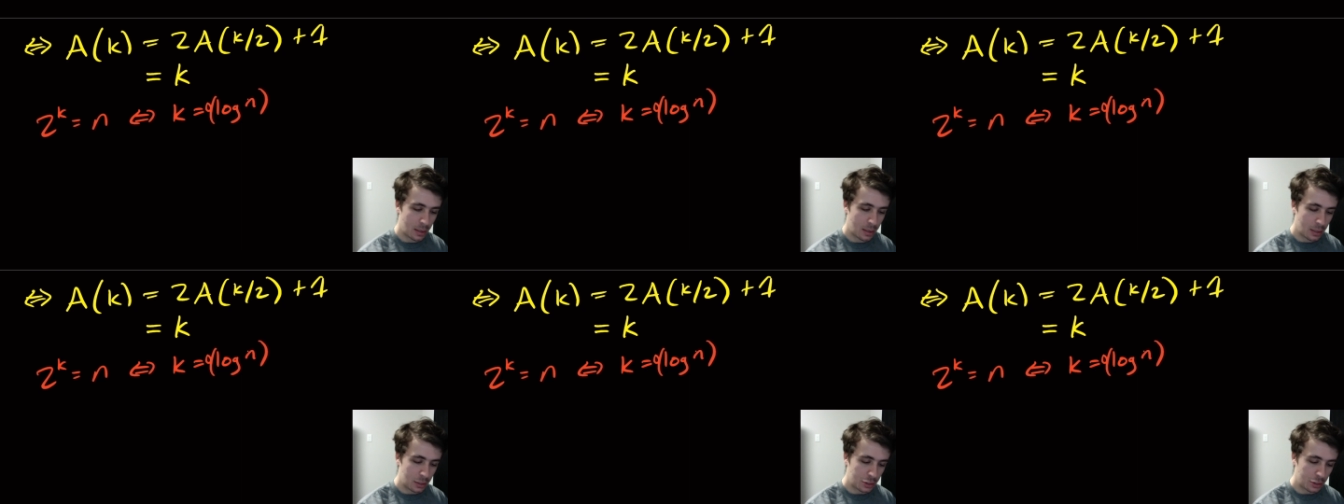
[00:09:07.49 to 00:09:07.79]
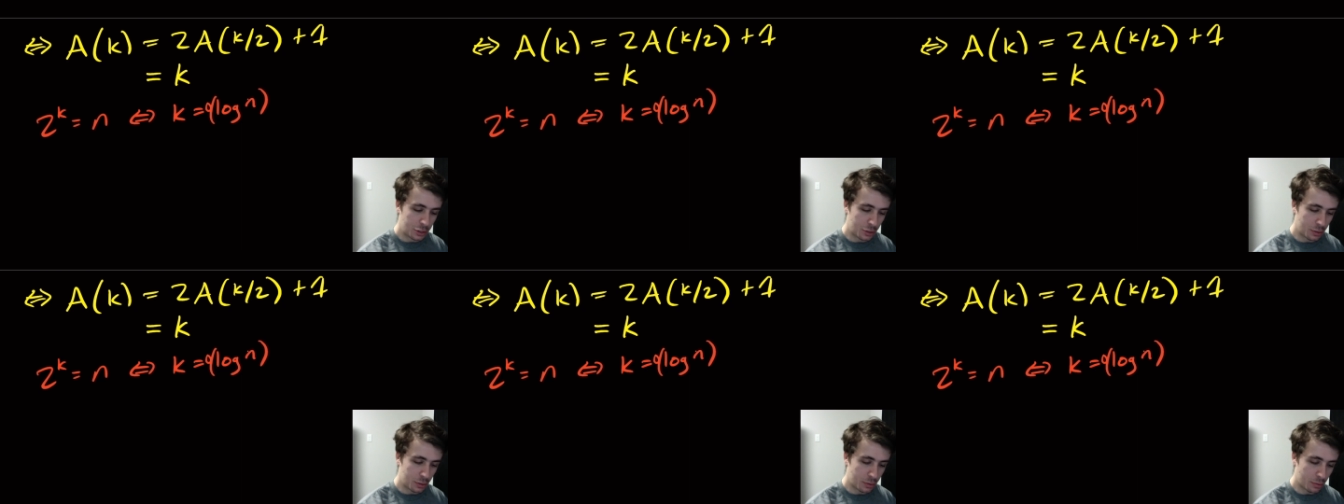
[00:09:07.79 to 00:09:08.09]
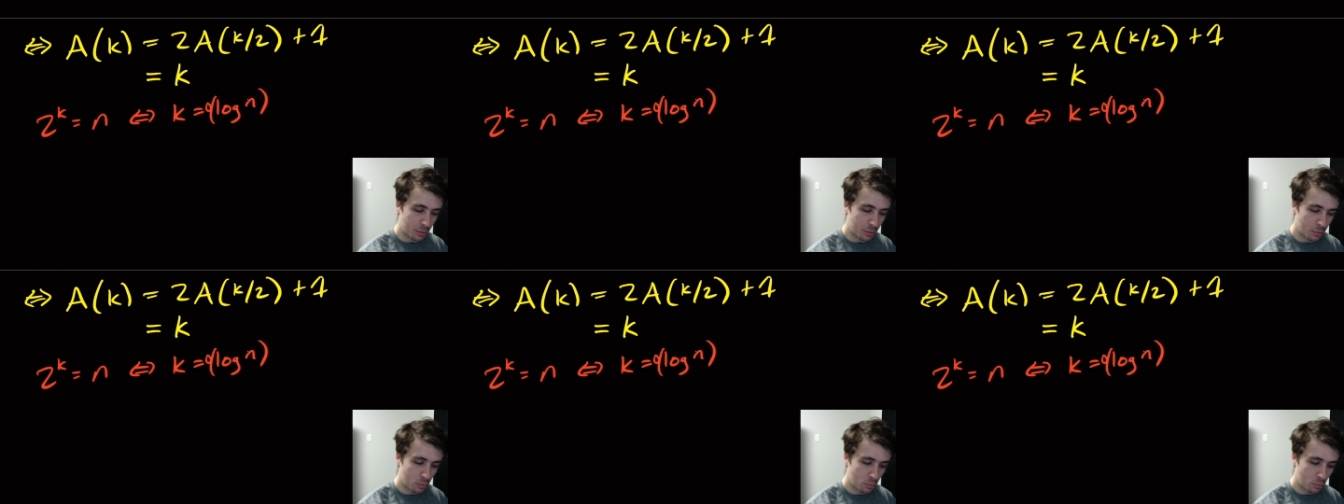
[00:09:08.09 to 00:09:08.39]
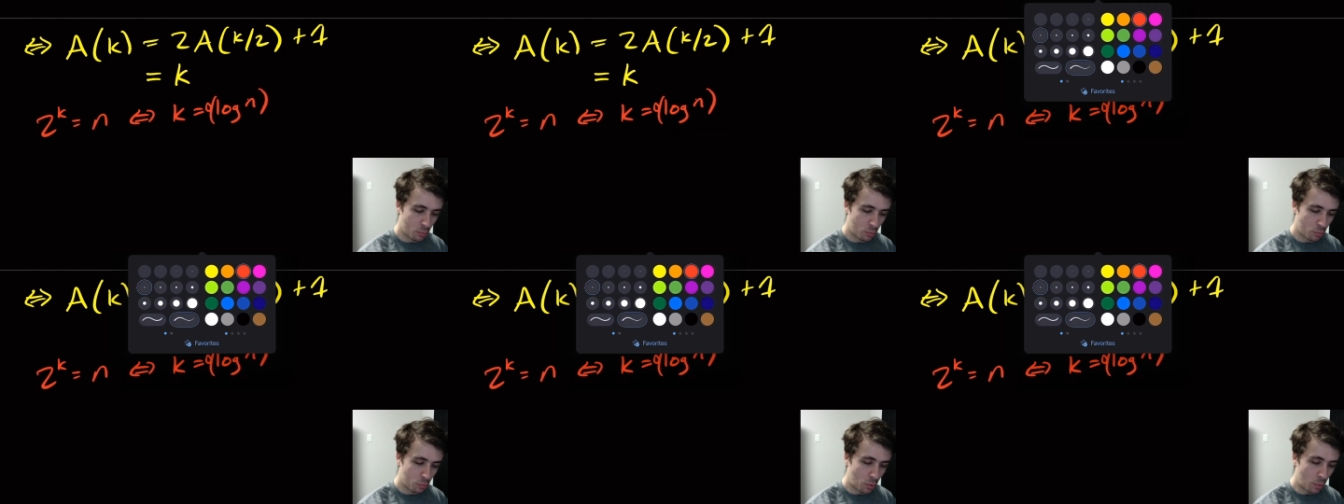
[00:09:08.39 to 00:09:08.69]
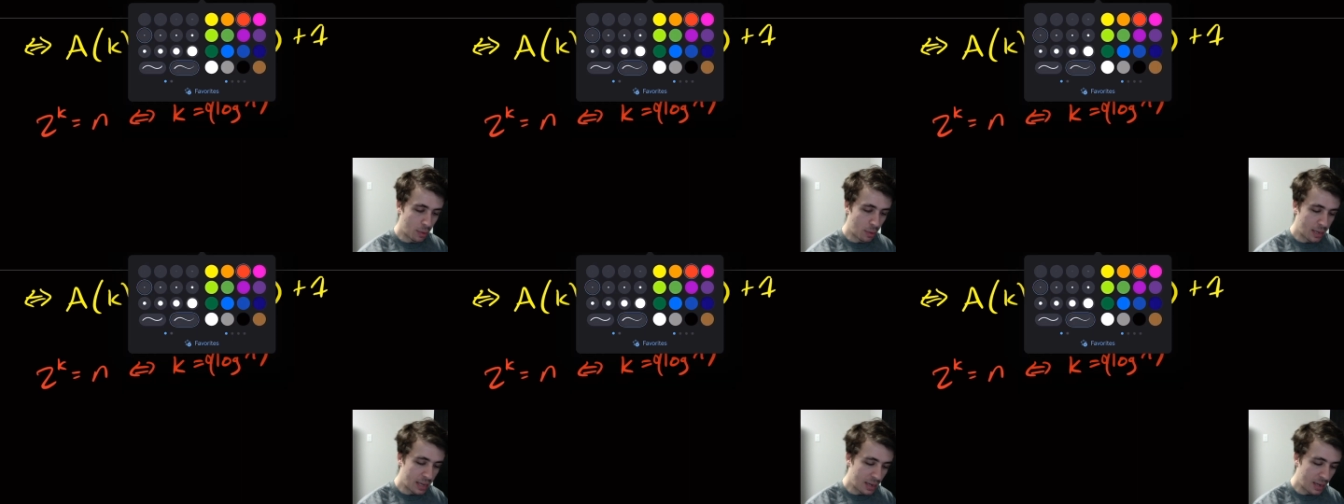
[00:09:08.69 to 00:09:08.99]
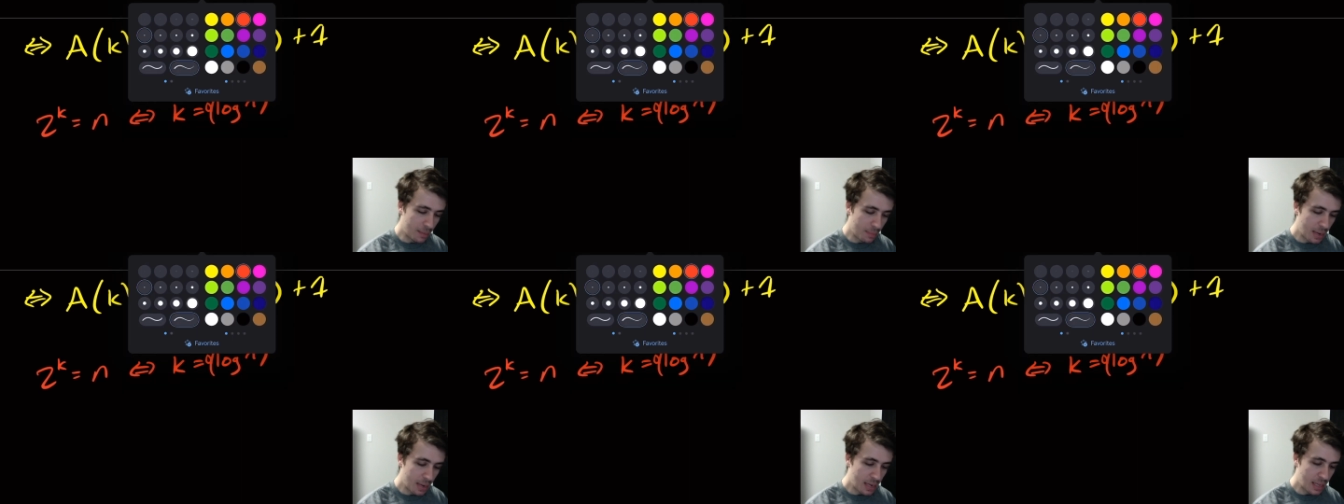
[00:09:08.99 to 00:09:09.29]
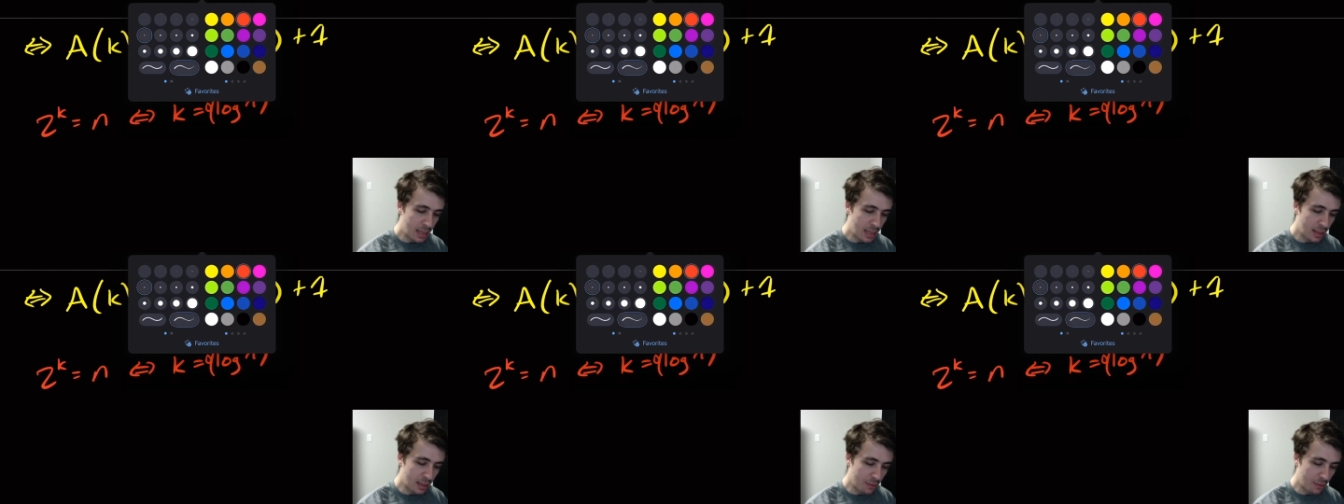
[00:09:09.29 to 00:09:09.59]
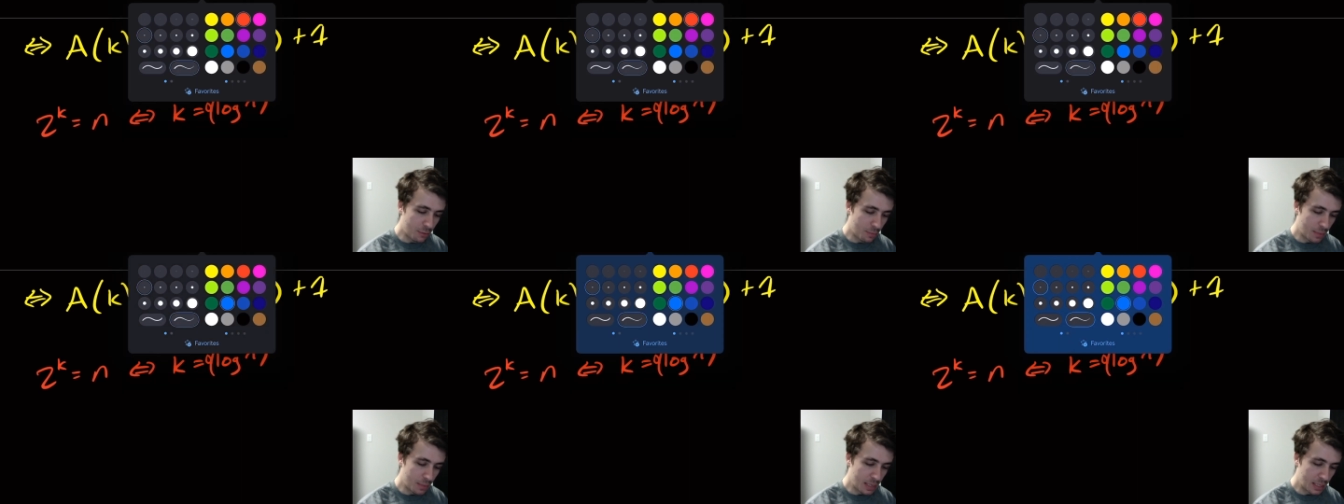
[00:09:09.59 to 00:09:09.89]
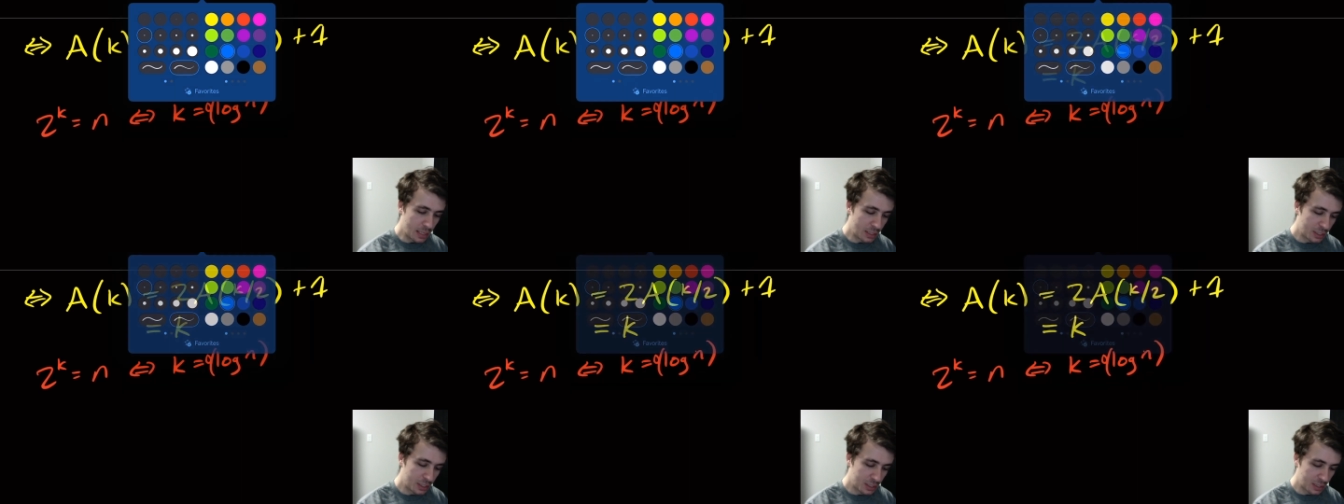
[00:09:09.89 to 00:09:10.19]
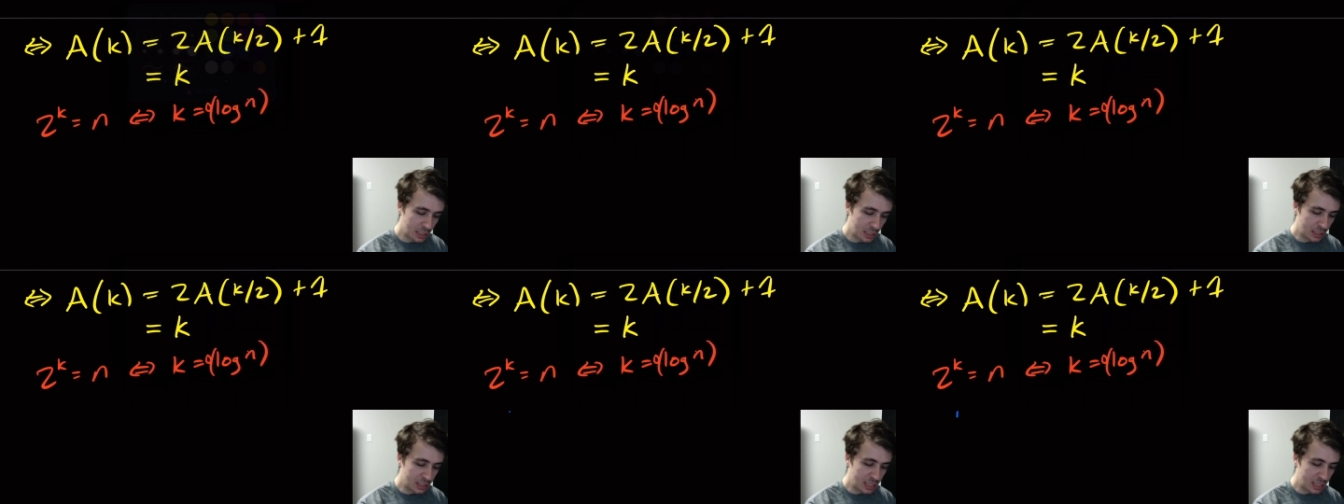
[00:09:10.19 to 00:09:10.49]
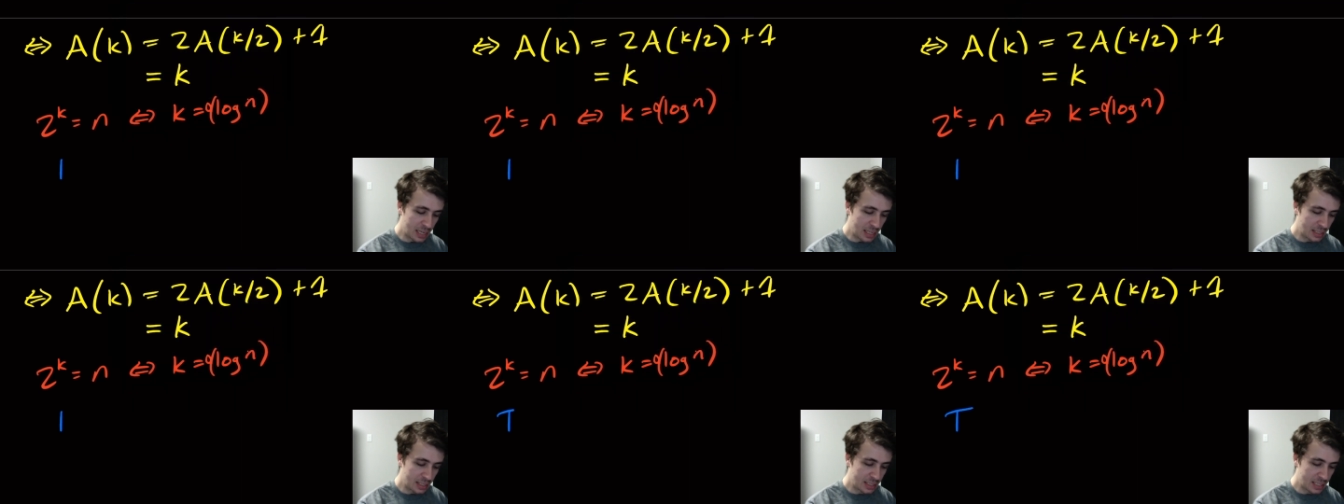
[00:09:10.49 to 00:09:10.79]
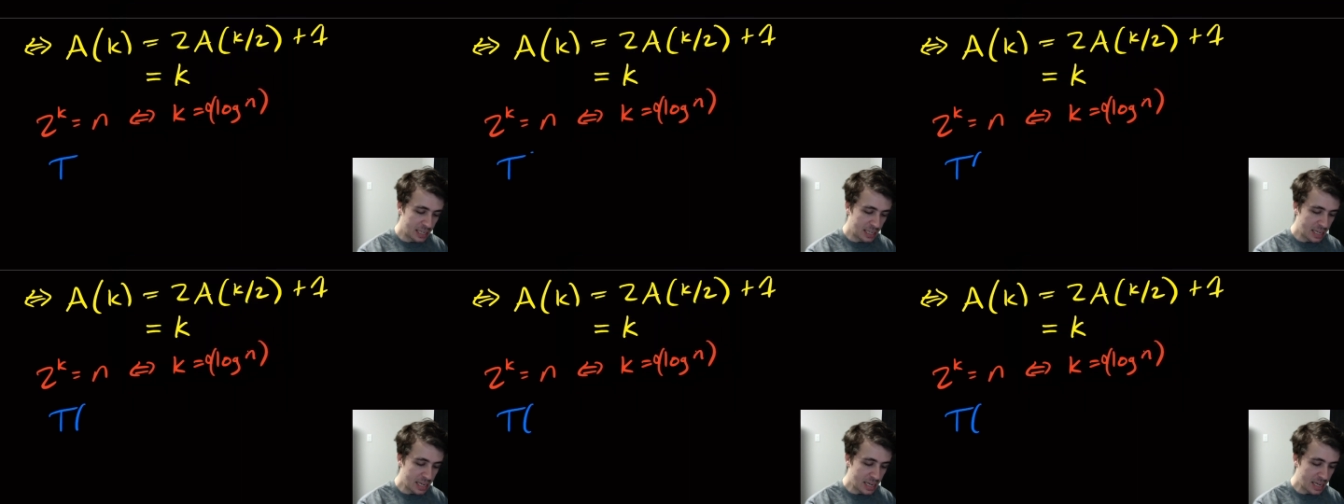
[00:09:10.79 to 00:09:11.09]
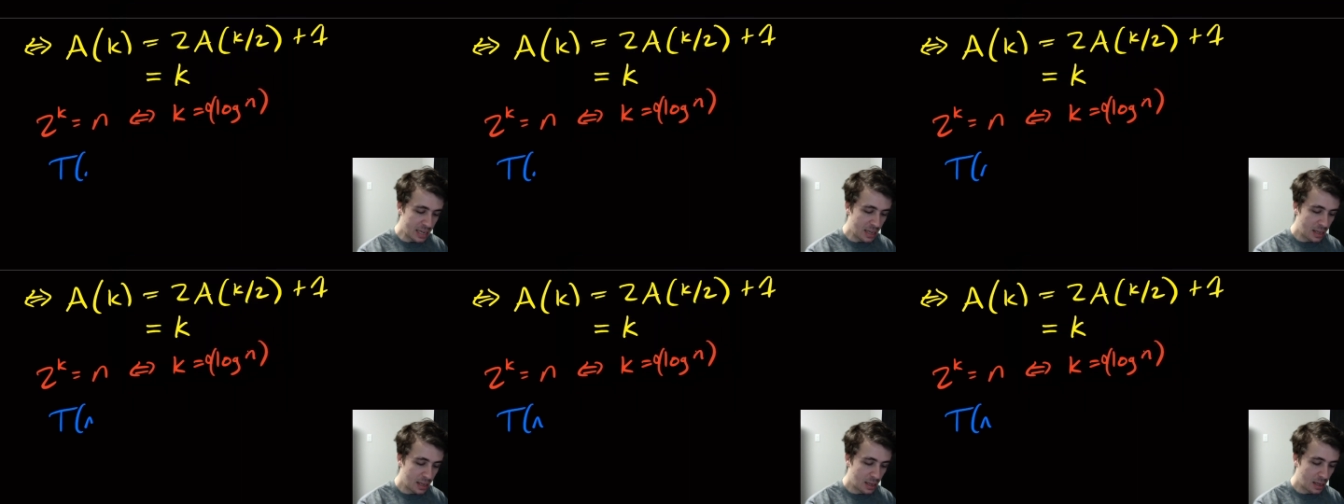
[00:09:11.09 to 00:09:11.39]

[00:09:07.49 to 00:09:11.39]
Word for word: So what we get immediately from this is that t